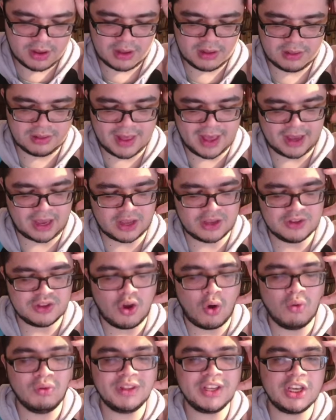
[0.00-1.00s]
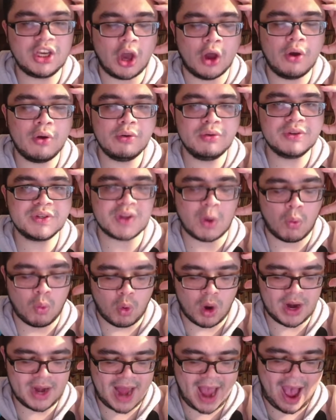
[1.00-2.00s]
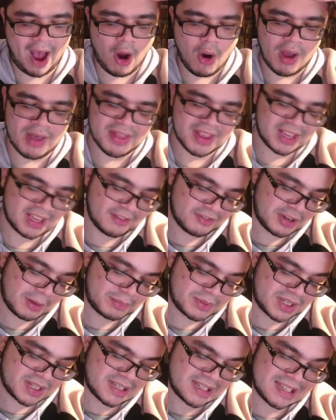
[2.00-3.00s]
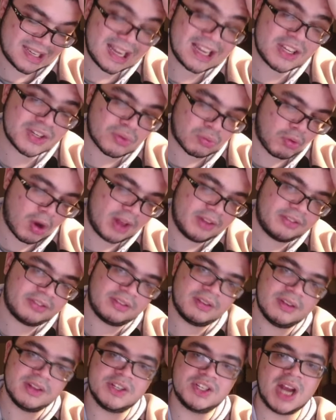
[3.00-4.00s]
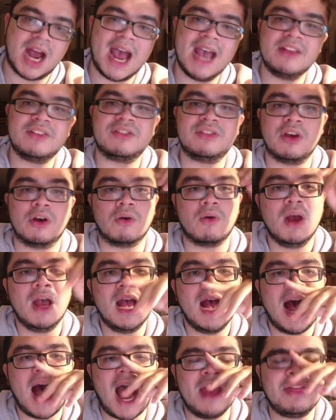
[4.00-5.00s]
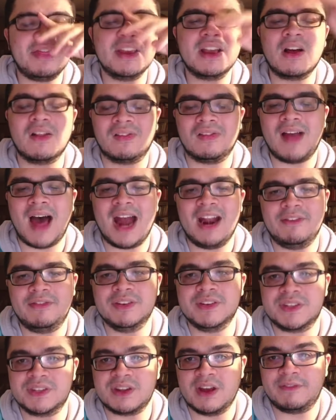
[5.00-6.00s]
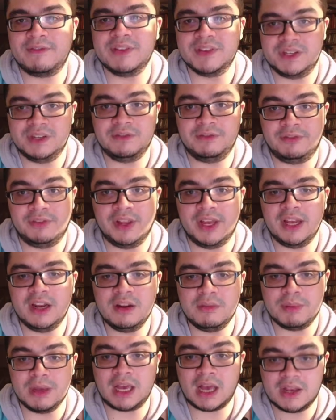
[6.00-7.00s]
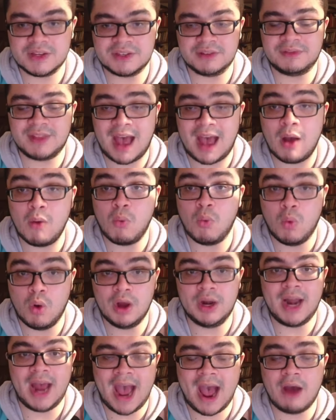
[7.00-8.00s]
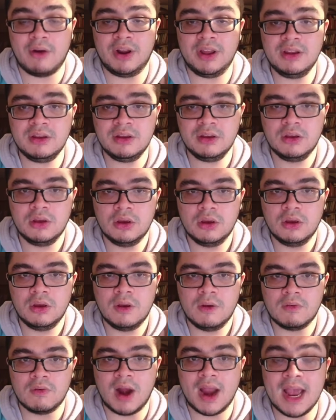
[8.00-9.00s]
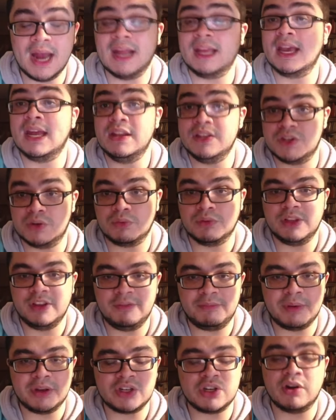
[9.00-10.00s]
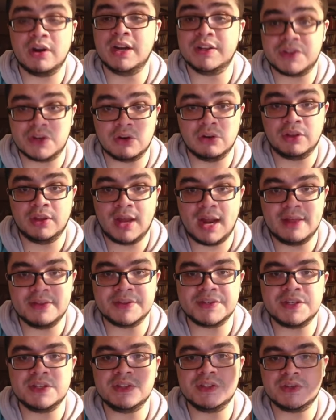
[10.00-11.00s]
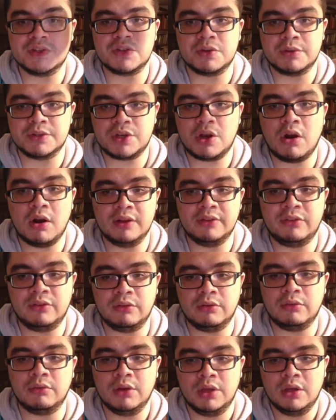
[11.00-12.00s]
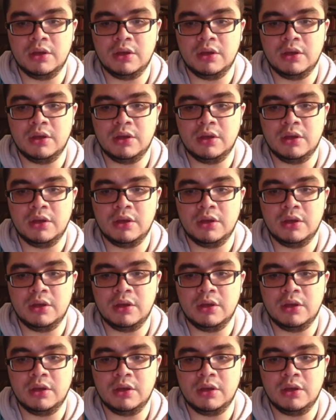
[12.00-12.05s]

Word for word: Like, only goes one out and then gives up six runs to the Giants. So I think a lot of his stuff is inflated because of that one outing, right? And again, he's a relief pitcher and it's early on in the season, so it's hard to,